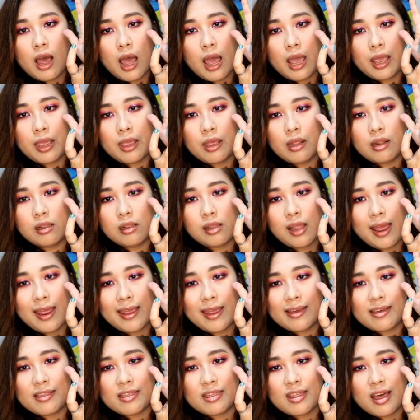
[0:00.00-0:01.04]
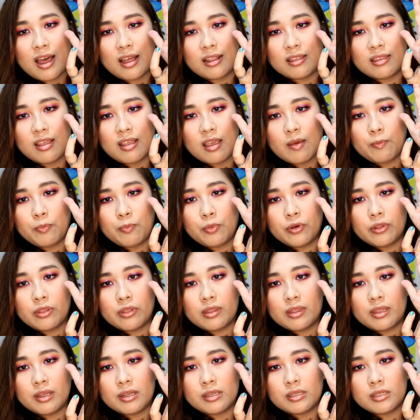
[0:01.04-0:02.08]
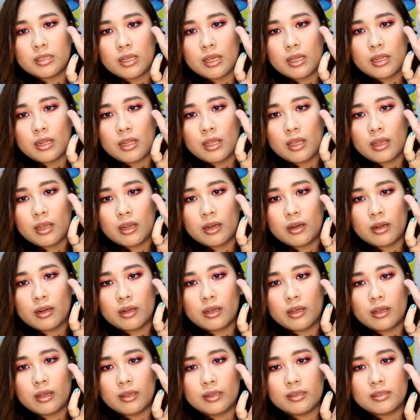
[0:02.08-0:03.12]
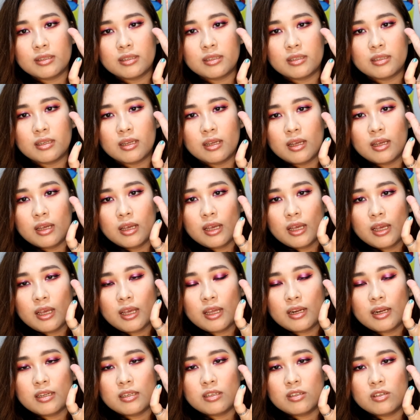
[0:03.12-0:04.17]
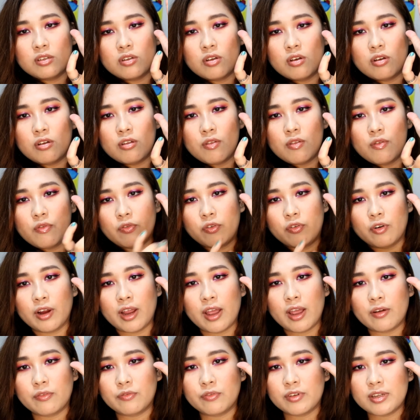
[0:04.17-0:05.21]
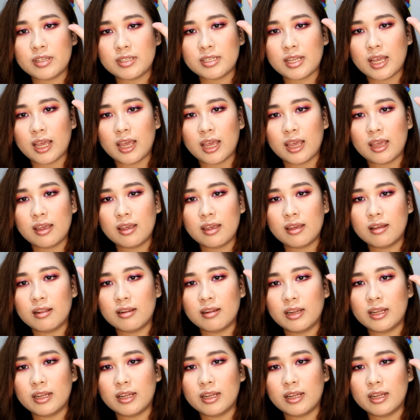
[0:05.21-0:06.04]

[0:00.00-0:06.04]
I like that they put this in here because it is good for every day.